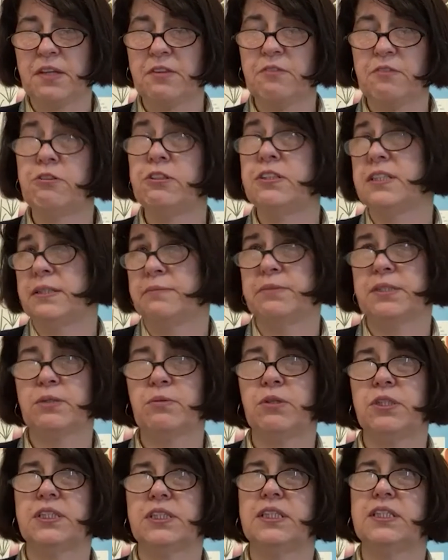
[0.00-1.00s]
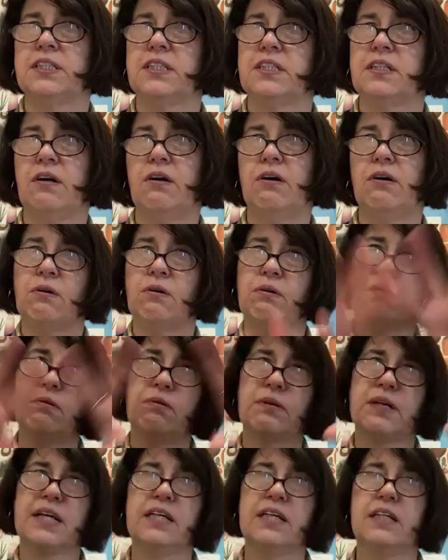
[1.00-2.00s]
root tip squash into the
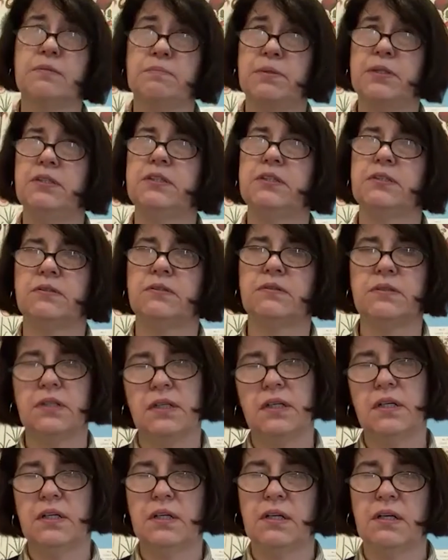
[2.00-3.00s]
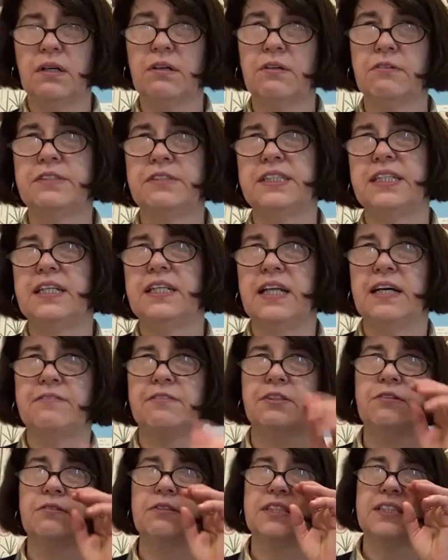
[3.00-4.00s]
whole kit and caboodle of
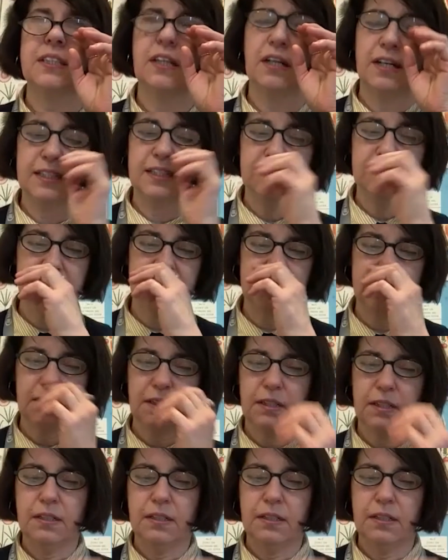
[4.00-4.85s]
T-level science,